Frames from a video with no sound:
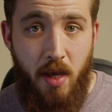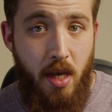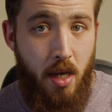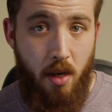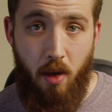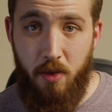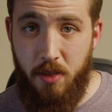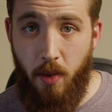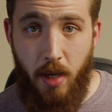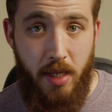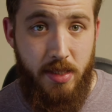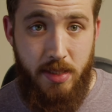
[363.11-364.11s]
and
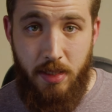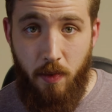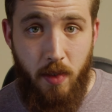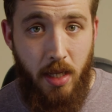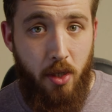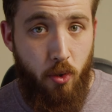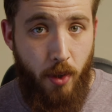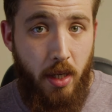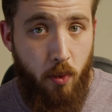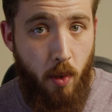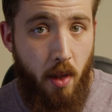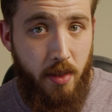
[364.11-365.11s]
also I still get
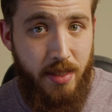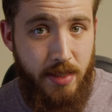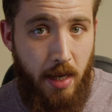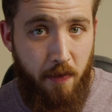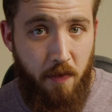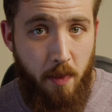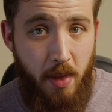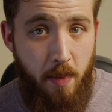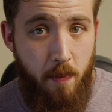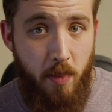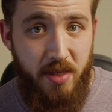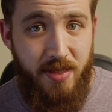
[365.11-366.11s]
great quality sound from
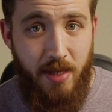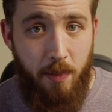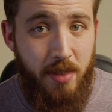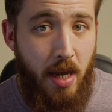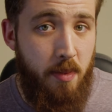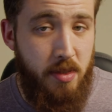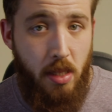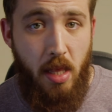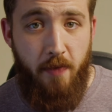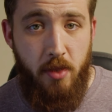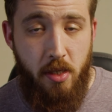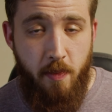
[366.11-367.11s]
it, but sometimes the
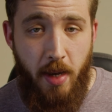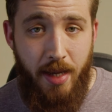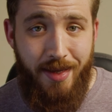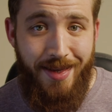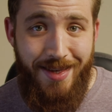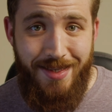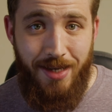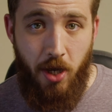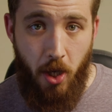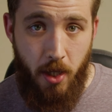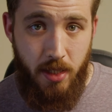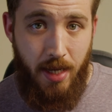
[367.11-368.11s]
lavalier mic is
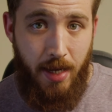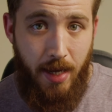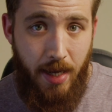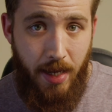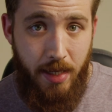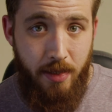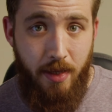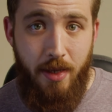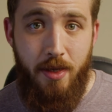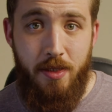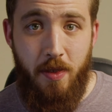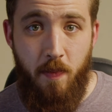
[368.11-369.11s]
hard to hide.
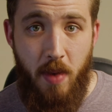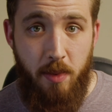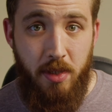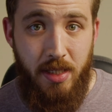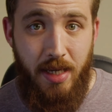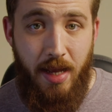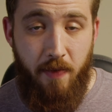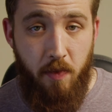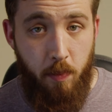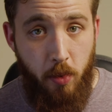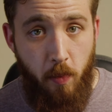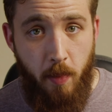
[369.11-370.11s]
So maybe you need to have
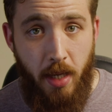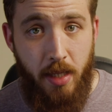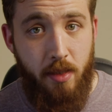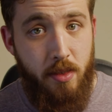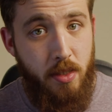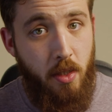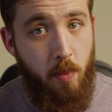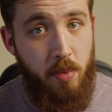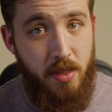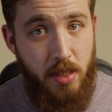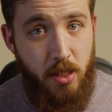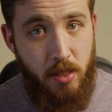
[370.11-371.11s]
a boom mic so you can
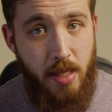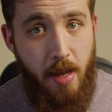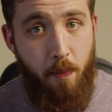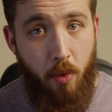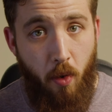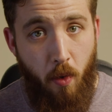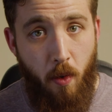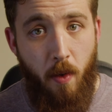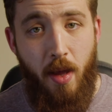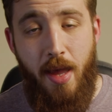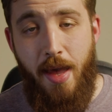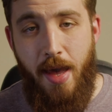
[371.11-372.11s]
position that
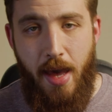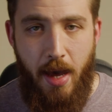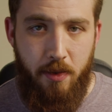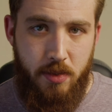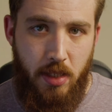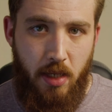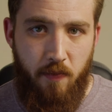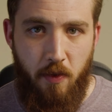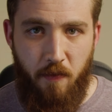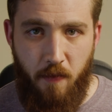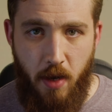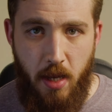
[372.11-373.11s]
pole outside of
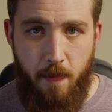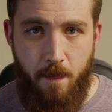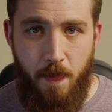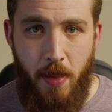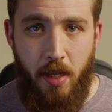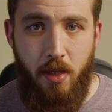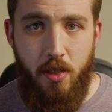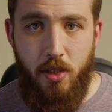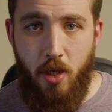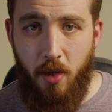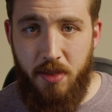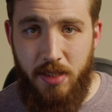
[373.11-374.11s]
your frame.
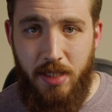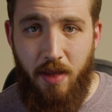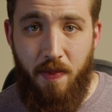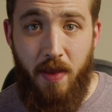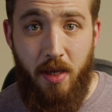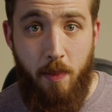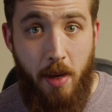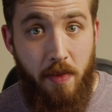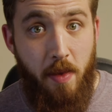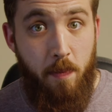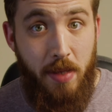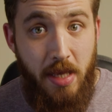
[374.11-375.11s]
You also need to think
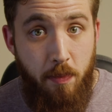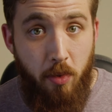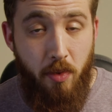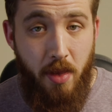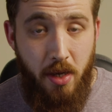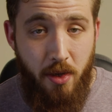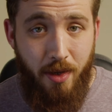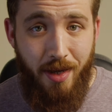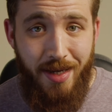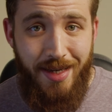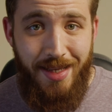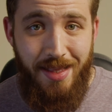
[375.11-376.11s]
about the people that you're
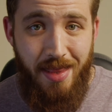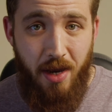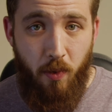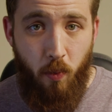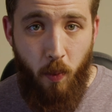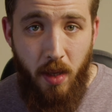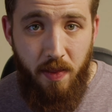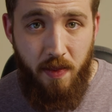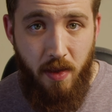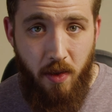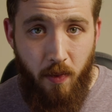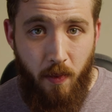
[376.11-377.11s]
going to need there
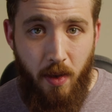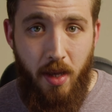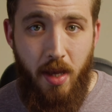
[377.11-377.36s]
with you.